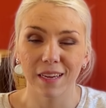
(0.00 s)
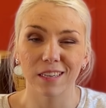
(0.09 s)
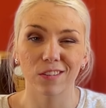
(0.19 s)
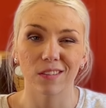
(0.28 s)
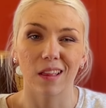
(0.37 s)

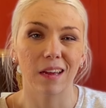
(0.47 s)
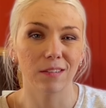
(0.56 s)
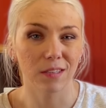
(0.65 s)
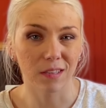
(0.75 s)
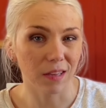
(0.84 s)
It just
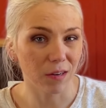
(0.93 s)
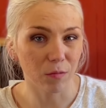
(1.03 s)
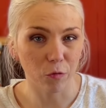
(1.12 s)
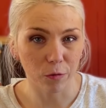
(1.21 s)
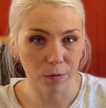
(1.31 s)
allows us a little
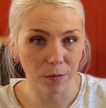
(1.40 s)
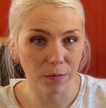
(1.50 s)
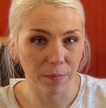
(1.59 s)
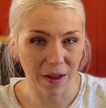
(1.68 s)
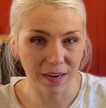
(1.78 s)
more room
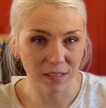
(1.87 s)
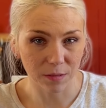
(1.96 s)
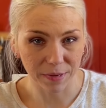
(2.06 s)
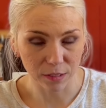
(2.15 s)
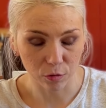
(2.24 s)
to pack
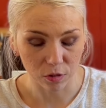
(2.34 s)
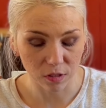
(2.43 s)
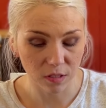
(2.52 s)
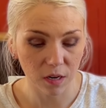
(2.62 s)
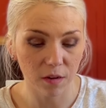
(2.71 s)
some extra
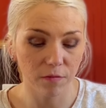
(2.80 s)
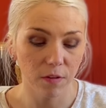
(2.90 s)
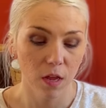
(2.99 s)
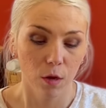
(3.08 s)
stuff.